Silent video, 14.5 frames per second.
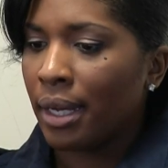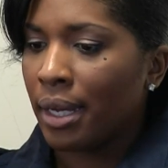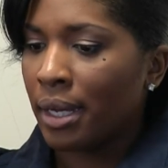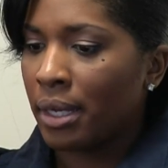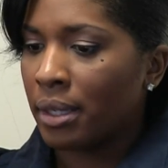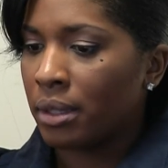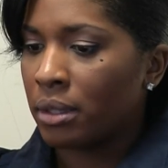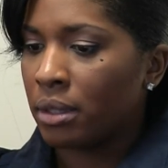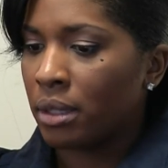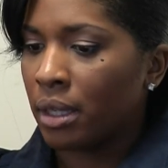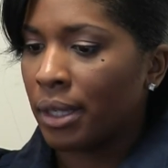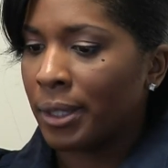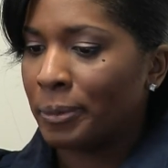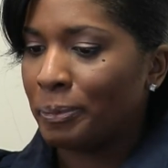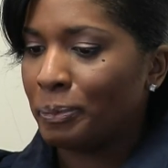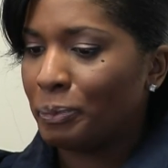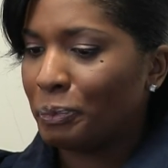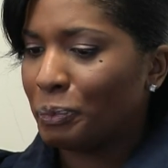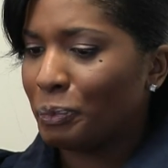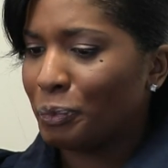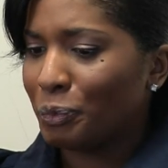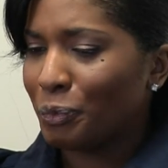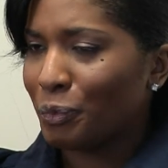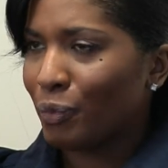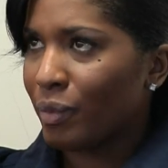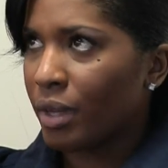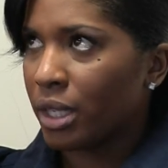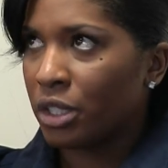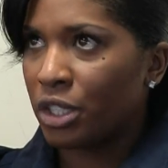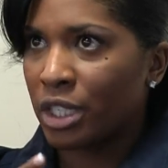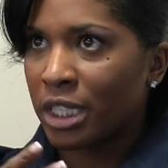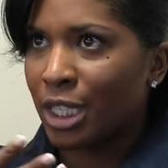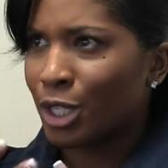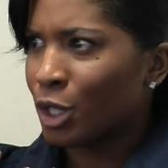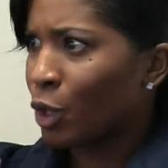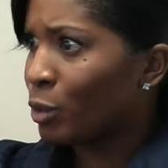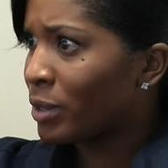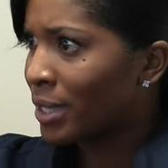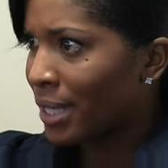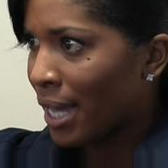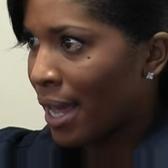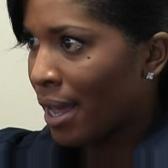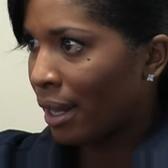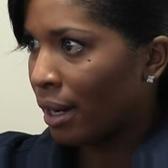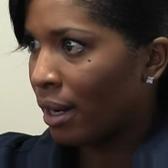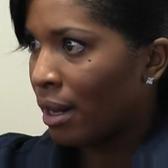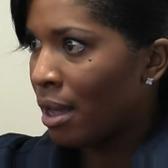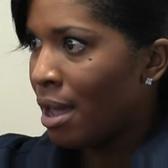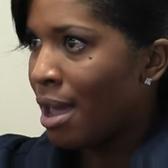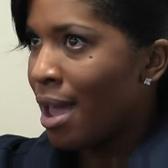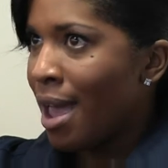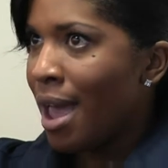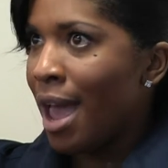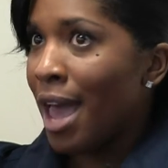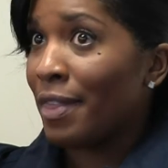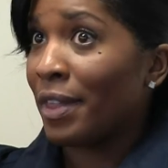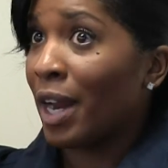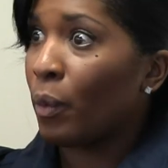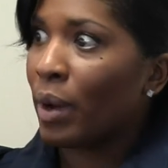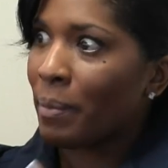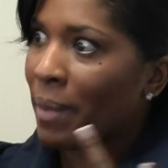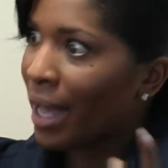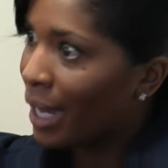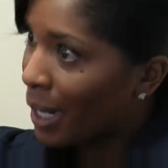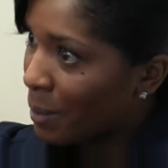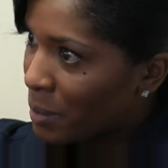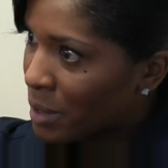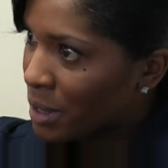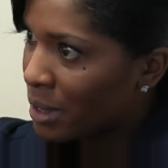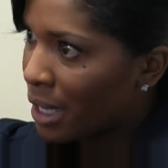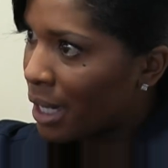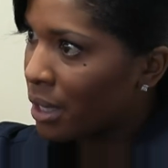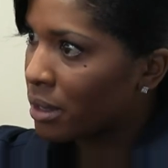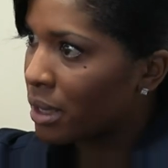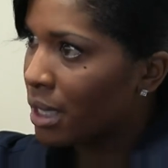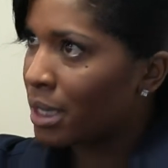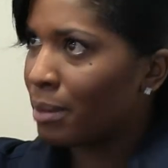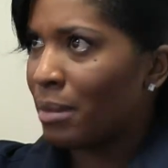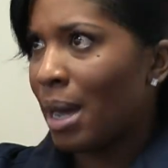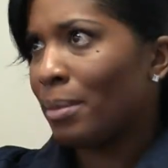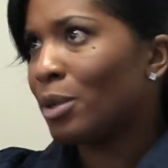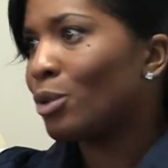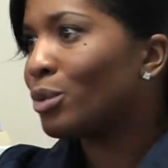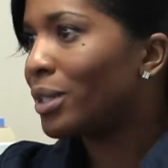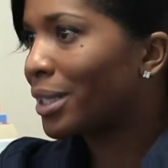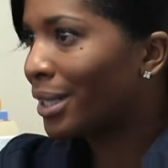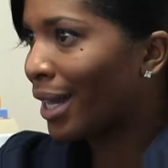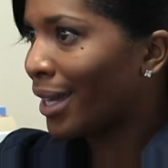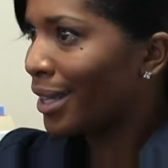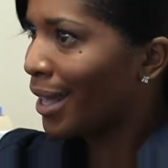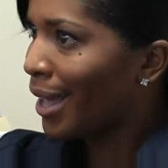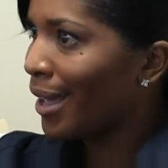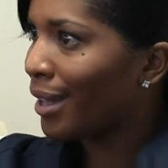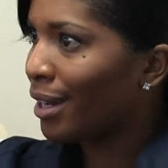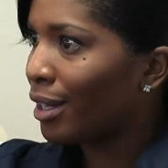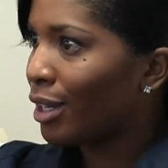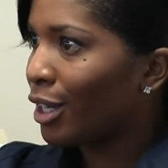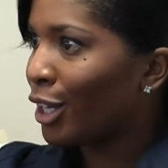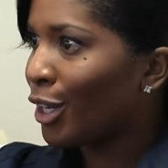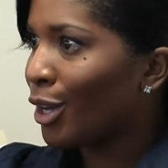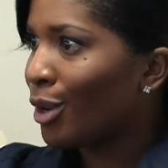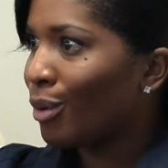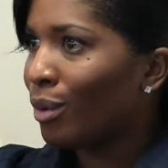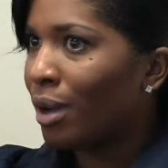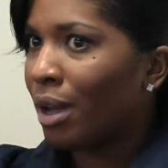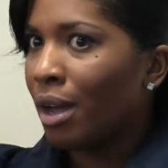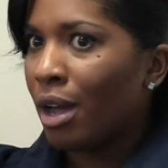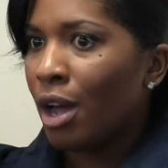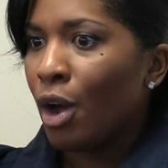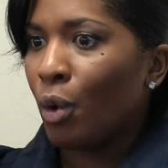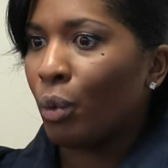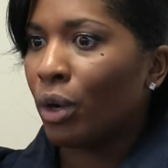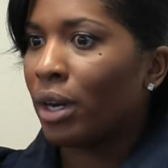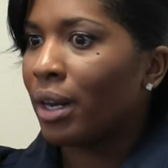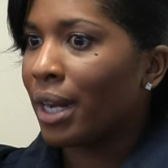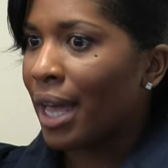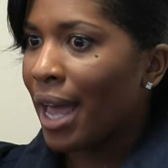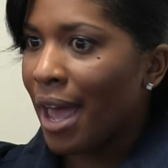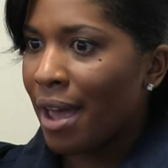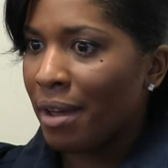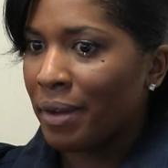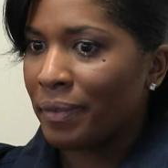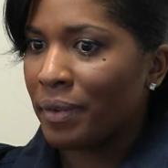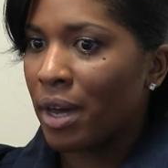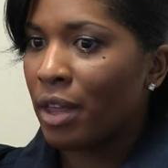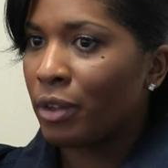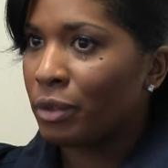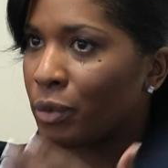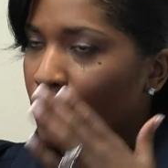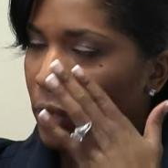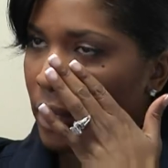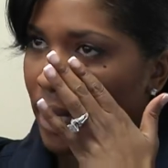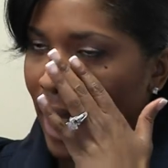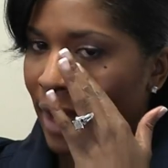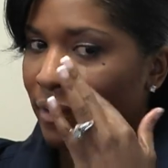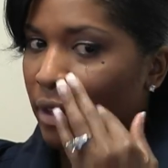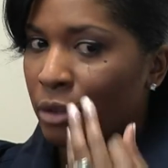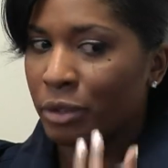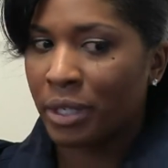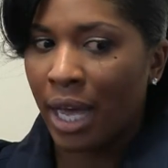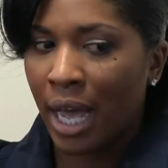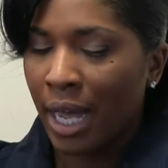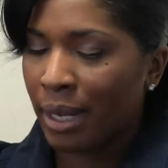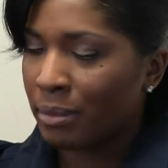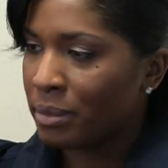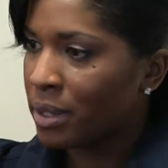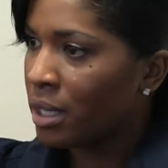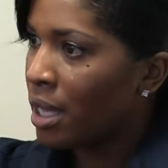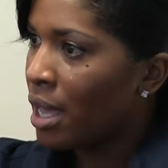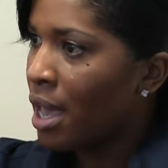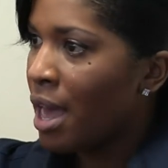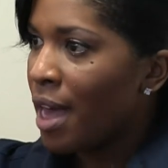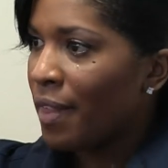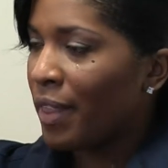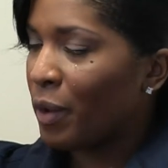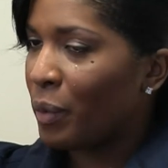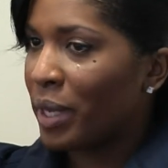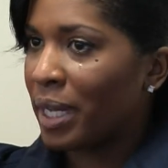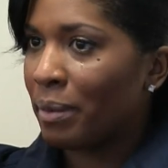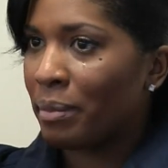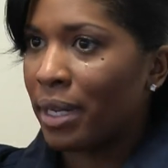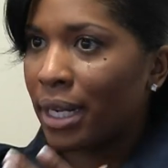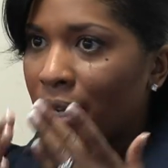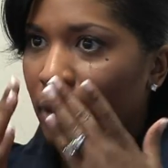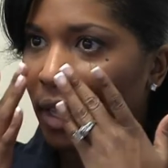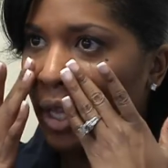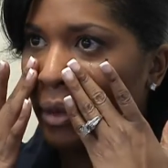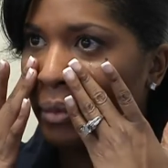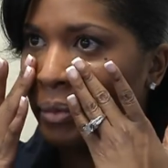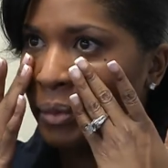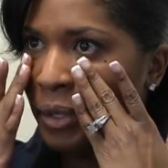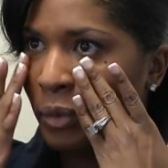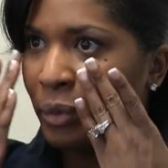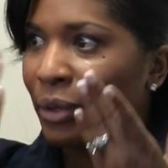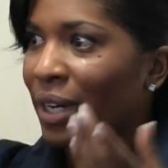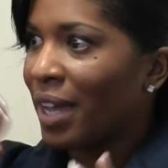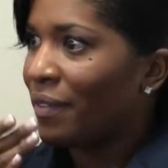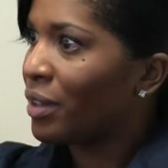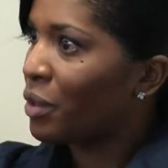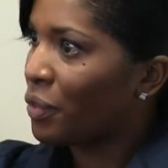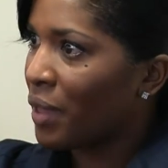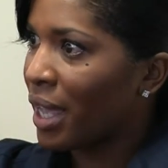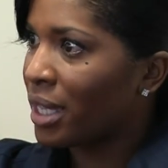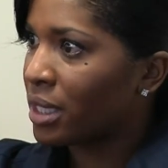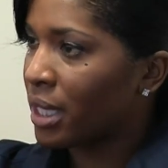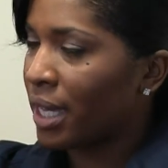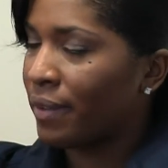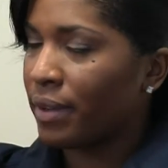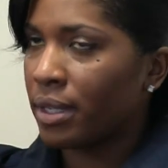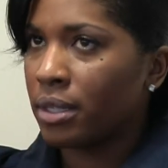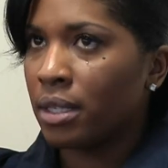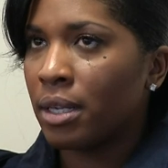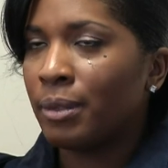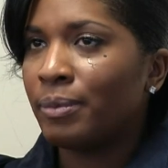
And uh, she just looked so sad that I went back up the stairs and I said, Mom, don't look like that. You know, we're gonna have other we're gonna have other times that we can be that you know we're gonna have other Thanksgivings.